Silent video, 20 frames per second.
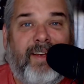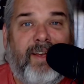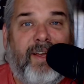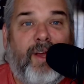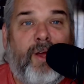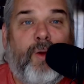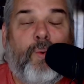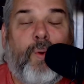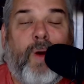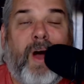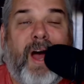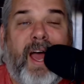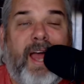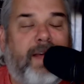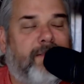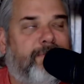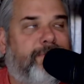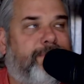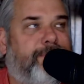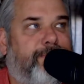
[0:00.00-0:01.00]
What?
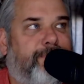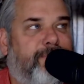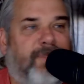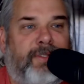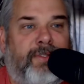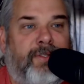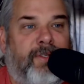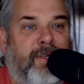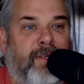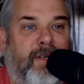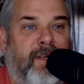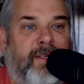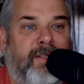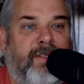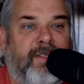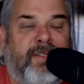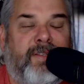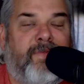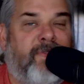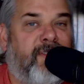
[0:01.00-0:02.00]

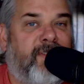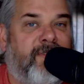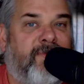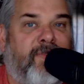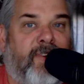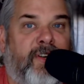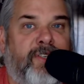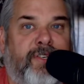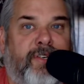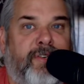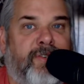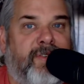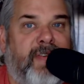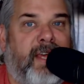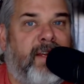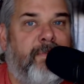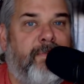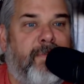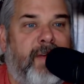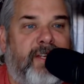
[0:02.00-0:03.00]
First or
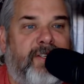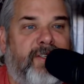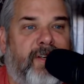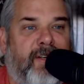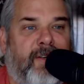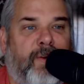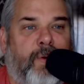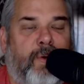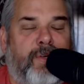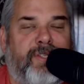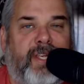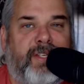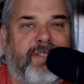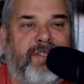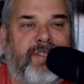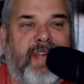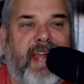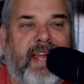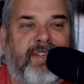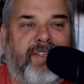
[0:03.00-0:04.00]
second mission, of course they
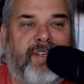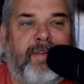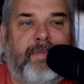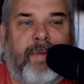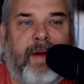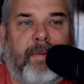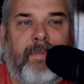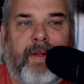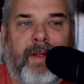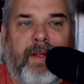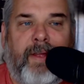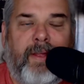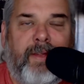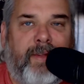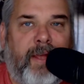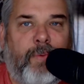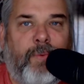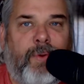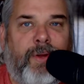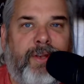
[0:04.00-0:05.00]
snatched him up.
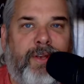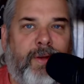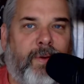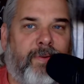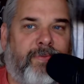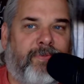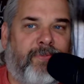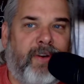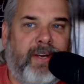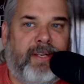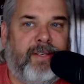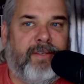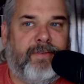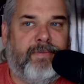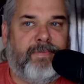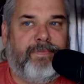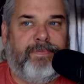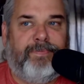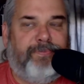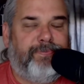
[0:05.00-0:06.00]
They wouldn't know a freaking...
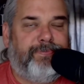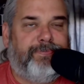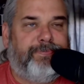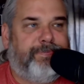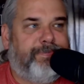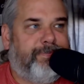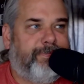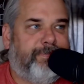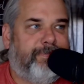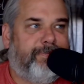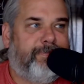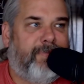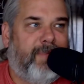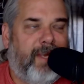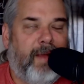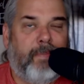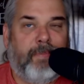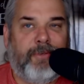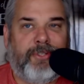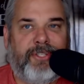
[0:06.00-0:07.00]

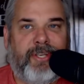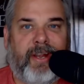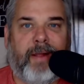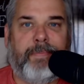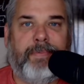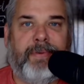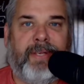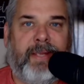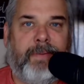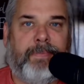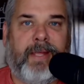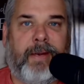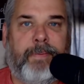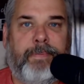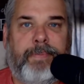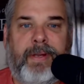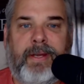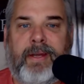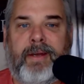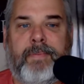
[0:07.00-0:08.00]
I'm going to shut up and keep that
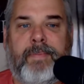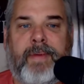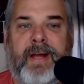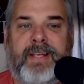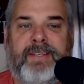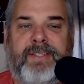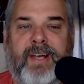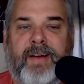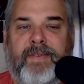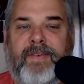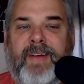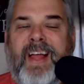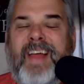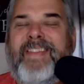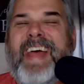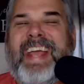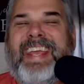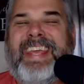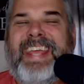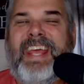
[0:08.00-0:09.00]
opinion to myself.
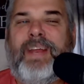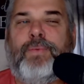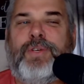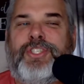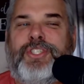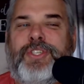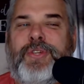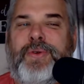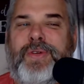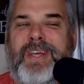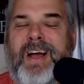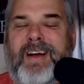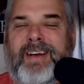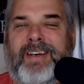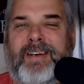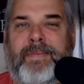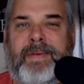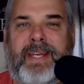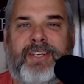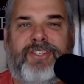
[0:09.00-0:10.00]
That kid was too young
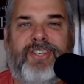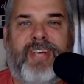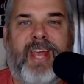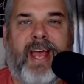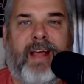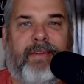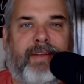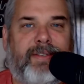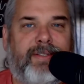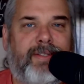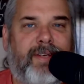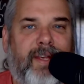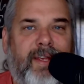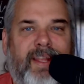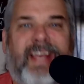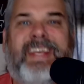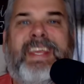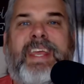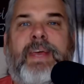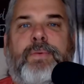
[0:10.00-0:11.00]
to be a challenge.
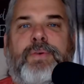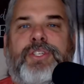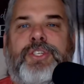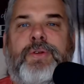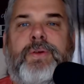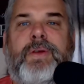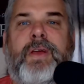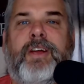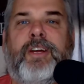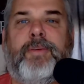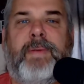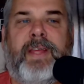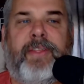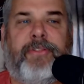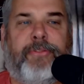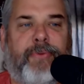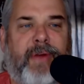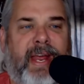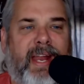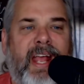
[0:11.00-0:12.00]
That kid was too young to be a
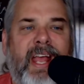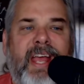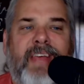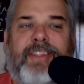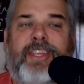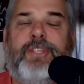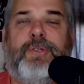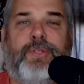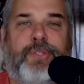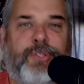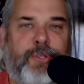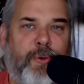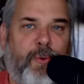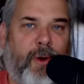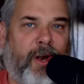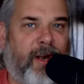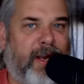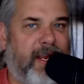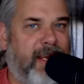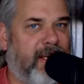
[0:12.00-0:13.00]
threat. This is too
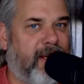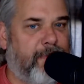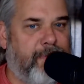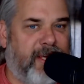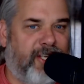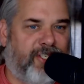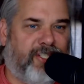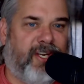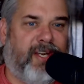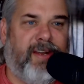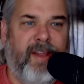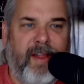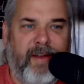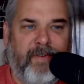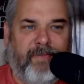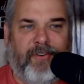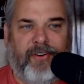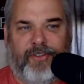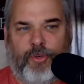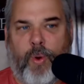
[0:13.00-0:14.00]
early in the mission
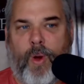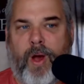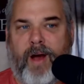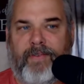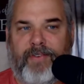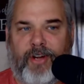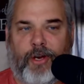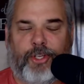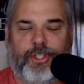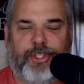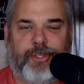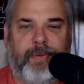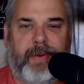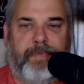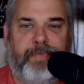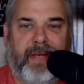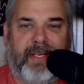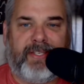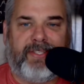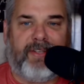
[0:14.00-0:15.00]
for 12-year-olds to be
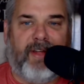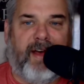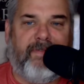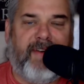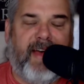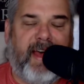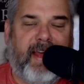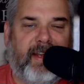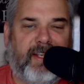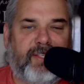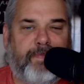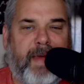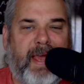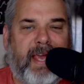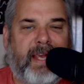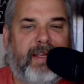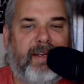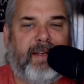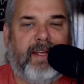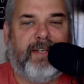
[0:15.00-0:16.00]
pissed off at us.
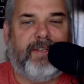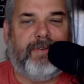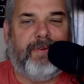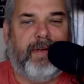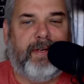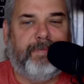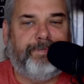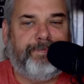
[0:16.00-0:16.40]
Back in the entry.